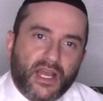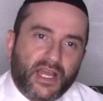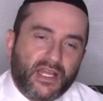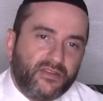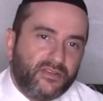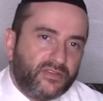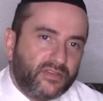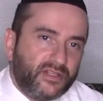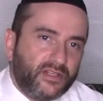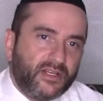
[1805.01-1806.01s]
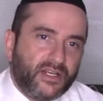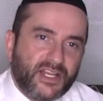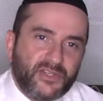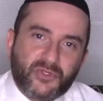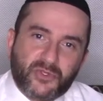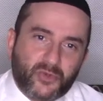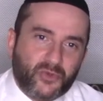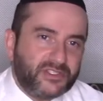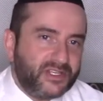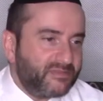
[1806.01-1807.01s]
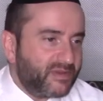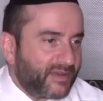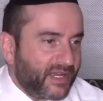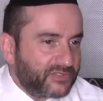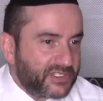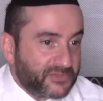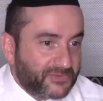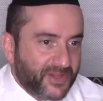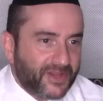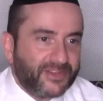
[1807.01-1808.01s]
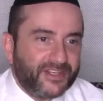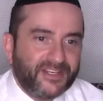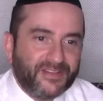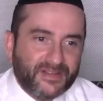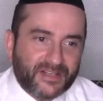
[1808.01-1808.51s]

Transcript: And I used to talk to him about his father.